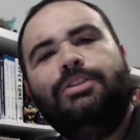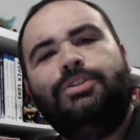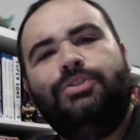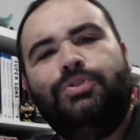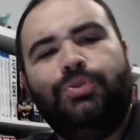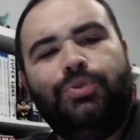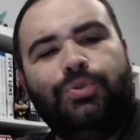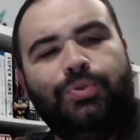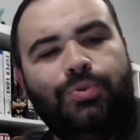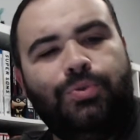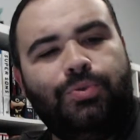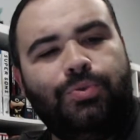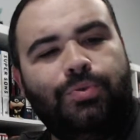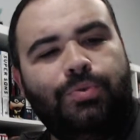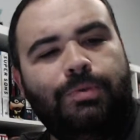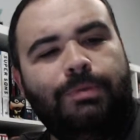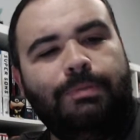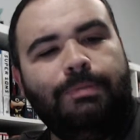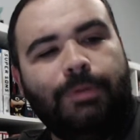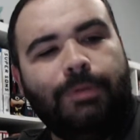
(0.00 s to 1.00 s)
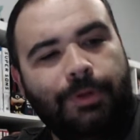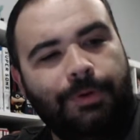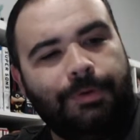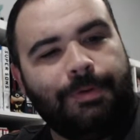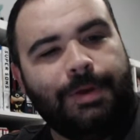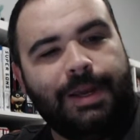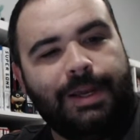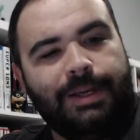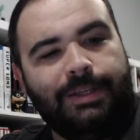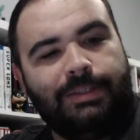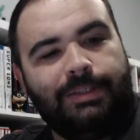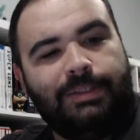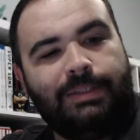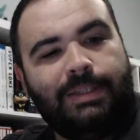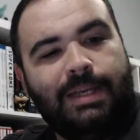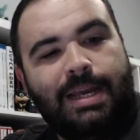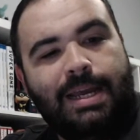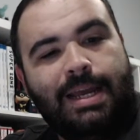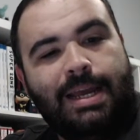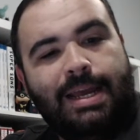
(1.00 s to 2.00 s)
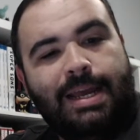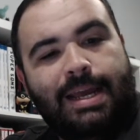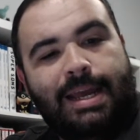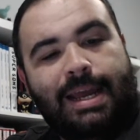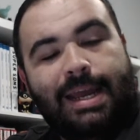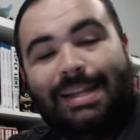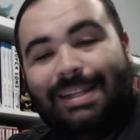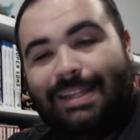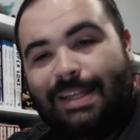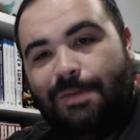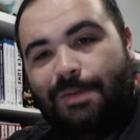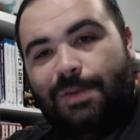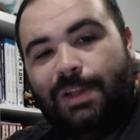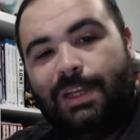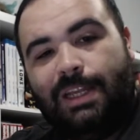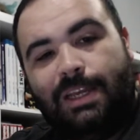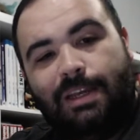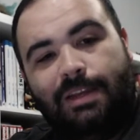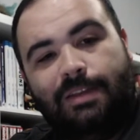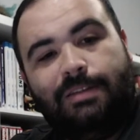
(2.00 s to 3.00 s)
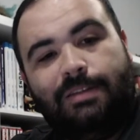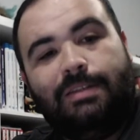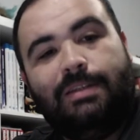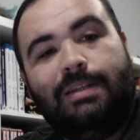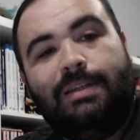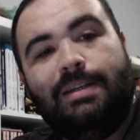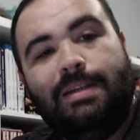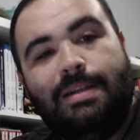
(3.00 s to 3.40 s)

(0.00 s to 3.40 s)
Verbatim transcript: to Blu-rays and DVDs.